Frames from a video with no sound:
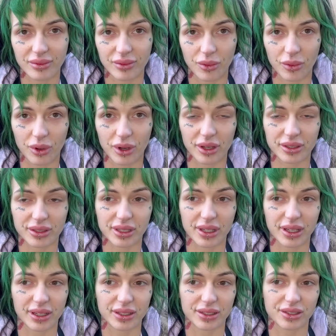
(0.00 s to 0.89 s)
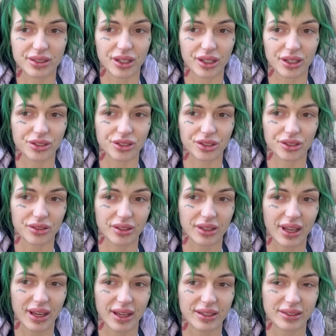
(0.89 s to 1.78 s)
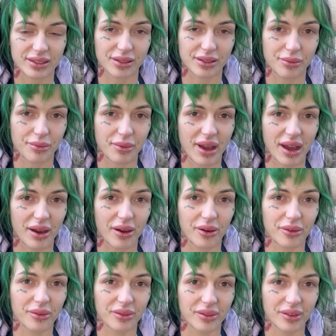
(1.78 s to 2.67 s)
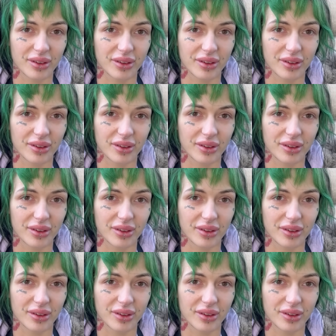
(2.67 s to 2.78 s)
Where it's like such a less amount.